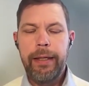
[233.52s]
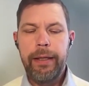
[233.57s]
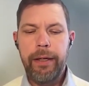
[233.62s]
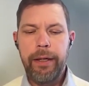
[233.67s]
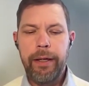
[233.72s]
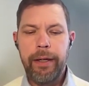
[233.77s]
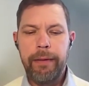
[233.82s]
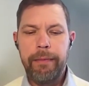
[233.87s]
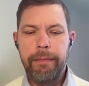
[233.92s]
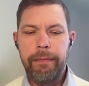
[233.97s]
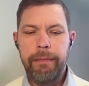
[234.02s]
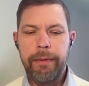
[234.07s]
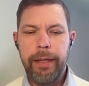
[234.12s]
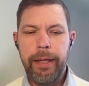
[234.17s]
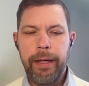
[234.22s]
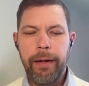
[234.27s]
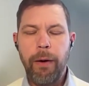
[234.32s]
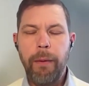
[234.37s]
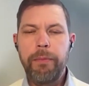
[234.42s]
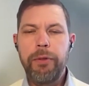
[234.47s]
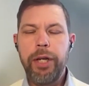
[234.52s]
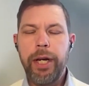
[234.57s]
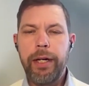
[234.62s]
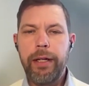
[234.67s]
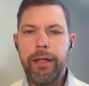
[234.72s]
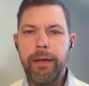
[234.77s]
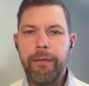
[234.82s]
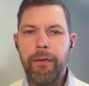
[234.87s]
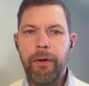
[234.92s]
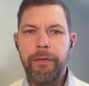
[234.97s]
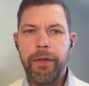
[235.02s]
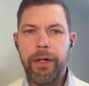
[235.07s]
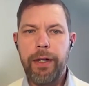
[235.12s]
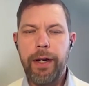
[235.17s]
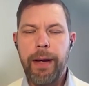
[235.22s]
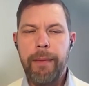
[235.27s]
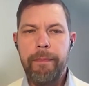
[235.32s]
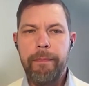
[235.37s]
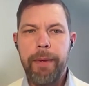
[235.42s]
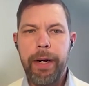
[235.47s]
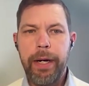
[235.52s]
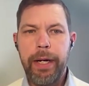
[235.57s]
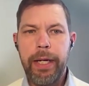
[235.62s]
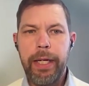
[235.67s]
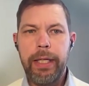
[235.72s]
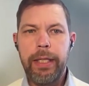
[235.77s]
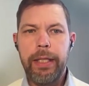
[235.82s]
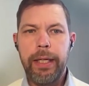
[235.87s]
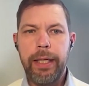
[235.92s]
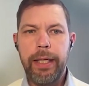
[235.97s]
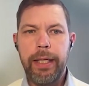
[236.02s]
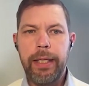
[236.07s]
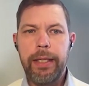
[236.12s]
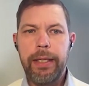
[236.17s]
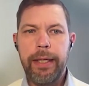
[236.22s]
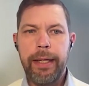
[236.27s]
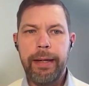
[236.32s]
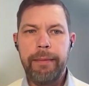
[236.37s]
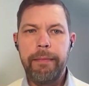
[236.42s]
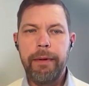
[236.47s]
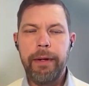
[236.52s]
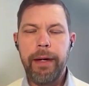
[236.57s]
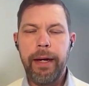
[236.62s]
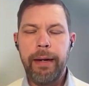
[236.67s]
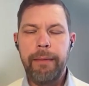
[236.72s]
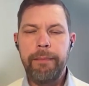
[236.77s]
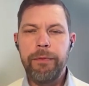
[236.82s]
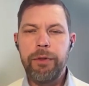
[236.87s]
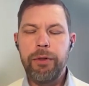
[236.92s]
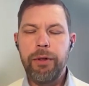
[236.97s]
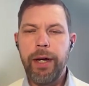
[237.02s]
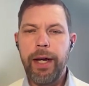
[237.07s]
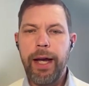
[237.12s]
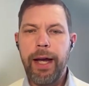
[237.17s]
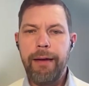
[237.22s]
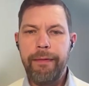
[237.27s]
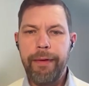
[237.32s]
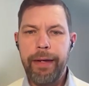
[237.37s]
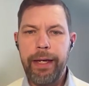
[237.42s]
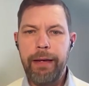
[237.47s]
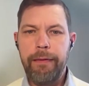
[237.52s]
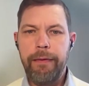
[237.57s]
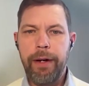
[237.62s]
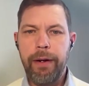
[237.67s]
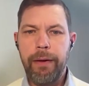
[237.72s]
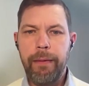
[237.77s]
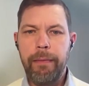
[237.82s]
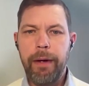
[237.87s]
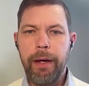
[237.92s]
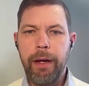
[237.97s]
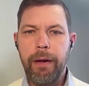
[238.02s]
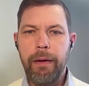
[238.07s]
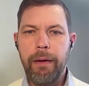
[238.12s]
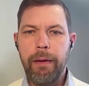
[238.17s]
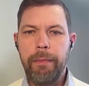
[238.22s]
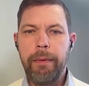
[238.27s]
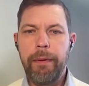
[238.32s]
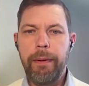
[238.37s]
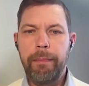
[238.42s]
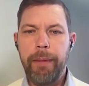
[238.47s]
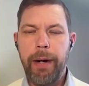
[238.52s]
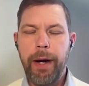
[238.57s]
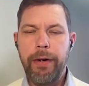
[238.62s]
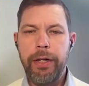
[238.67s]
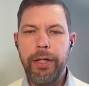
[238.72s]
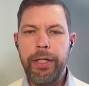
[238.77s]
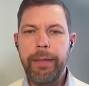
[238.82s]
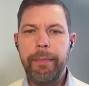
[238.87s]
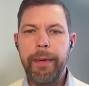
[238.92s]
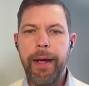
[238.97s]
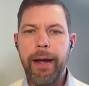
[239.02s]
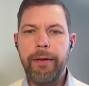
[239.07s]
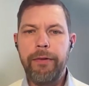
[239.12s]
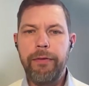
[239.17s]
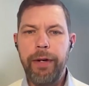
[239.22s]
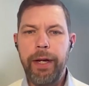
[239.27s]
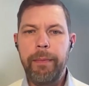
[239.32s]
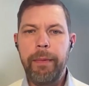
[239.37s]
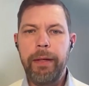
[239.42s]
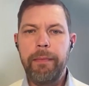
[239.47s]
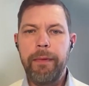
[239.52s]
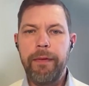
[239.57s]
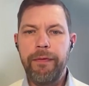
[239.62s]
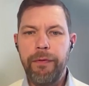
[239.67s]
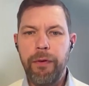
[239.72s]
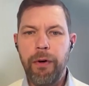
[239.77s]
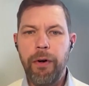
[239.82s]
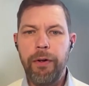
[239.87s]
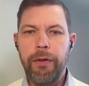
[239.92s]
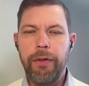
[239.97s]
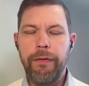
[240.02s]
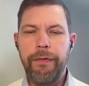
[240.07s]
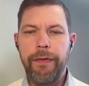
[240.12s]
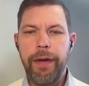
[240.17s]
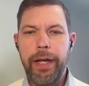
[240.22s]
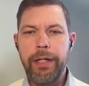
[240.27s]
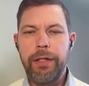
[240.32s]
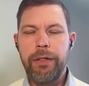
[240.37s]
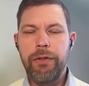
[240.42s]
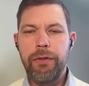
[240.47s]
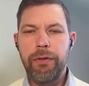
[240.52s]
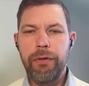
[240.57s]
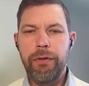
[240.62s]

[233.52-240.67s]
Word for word: the uh, objective of the companies is uh, um, to have even a, a, partnership agreement before the phase